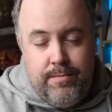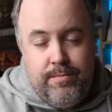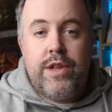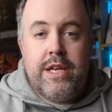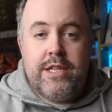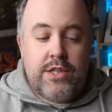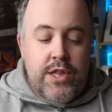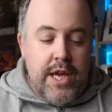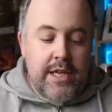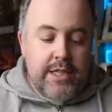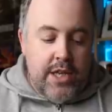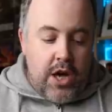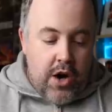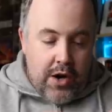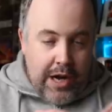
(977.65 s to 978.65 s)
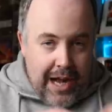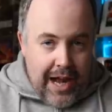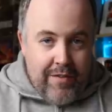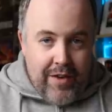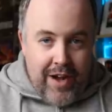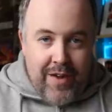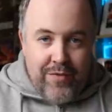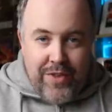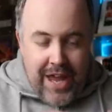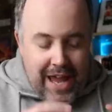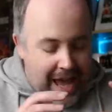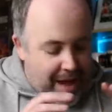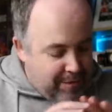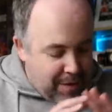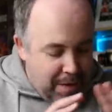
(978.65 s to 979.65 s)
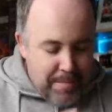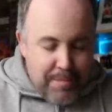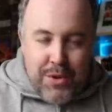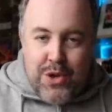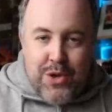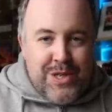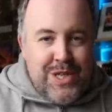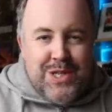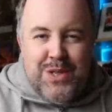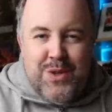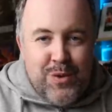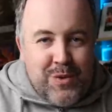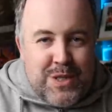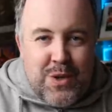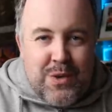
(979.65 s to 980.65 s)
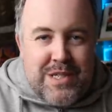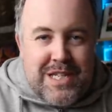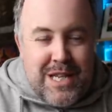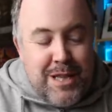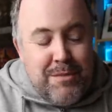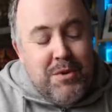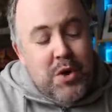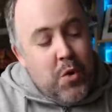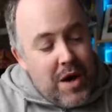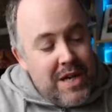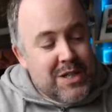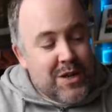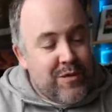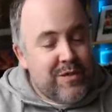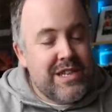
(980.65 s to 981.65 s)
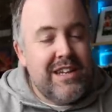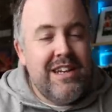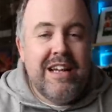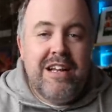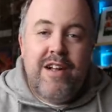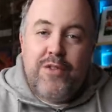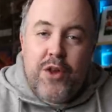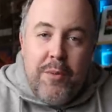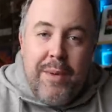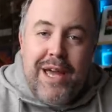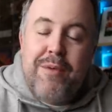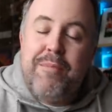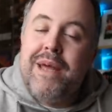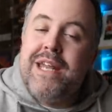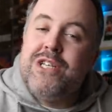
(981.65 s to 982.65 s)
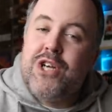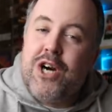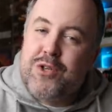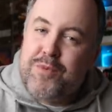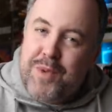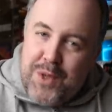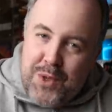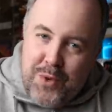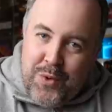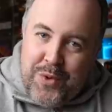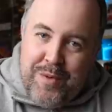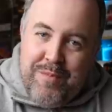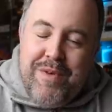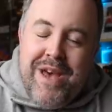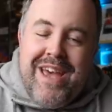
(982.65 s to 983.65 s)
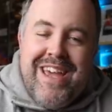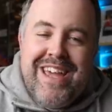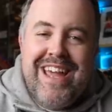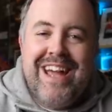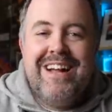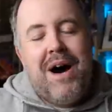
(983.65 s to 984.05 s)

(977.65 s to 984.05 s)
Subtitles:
These things are clever. They have computers and all sorts in them, and quite often they'll make a better judgment call than me,